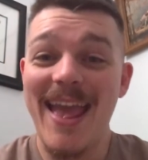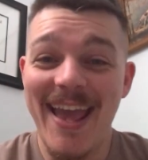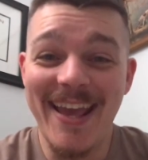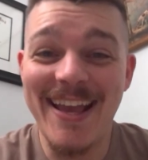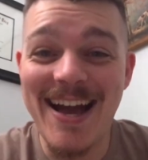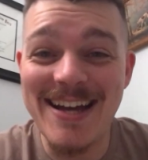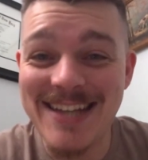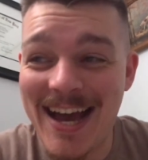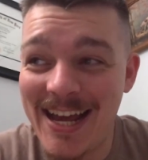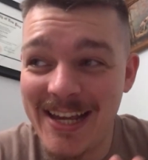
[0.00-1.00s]
Hey guys,
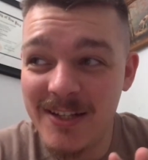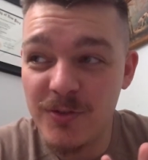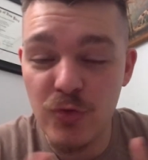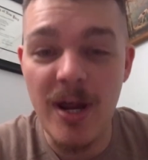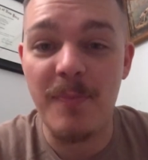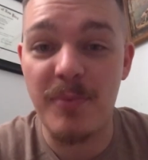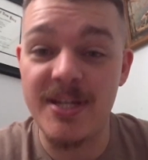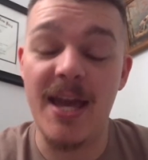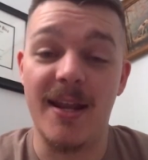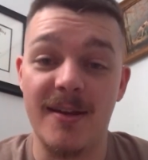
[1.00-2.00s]
I do not
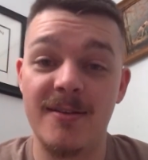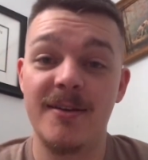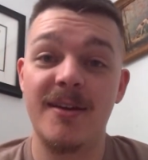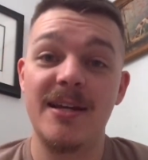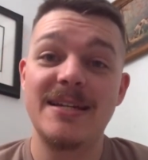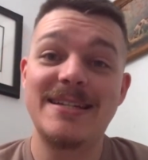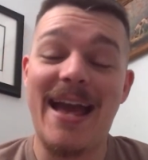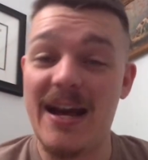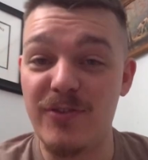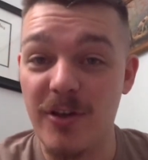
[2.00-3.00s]
pretend to
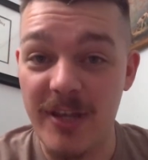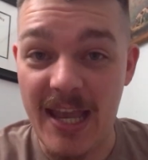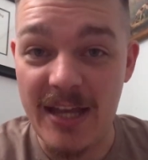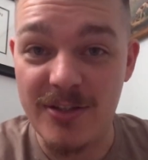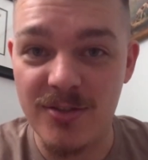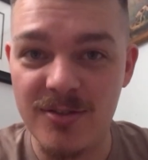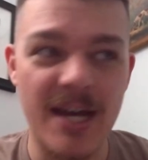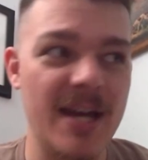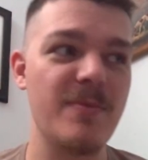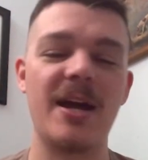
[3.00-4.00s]
have all the answers.
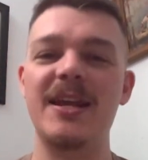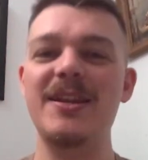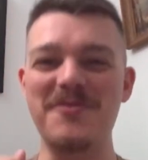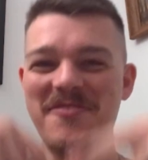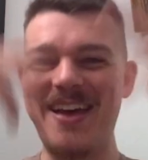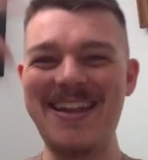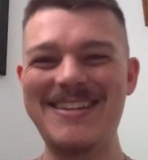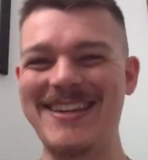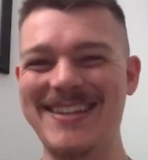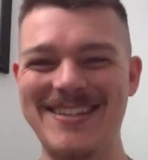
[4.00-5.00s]
I am not
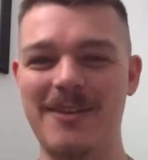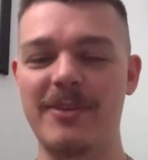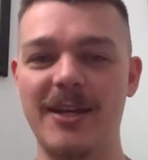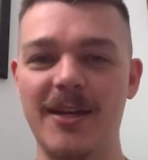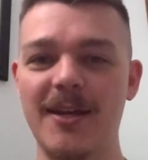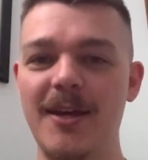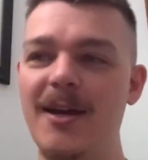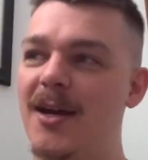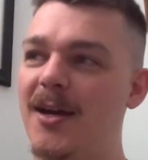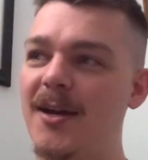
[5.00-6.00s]
inventing something
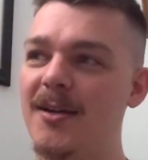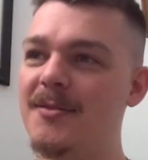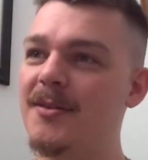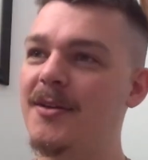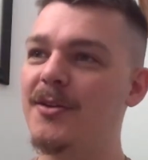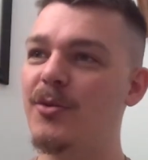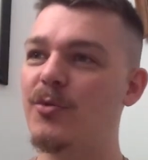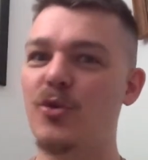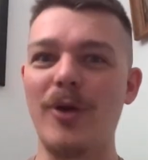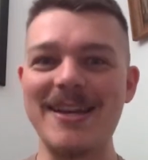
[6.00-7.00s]

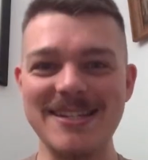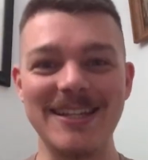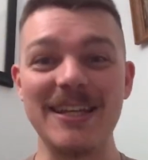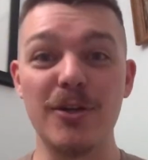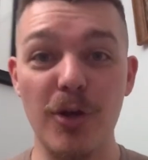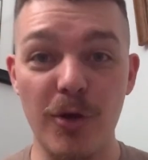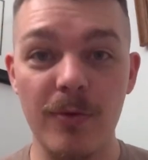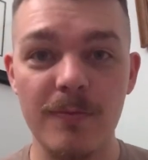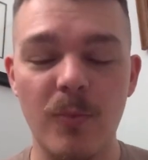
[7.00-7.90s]
crazily new.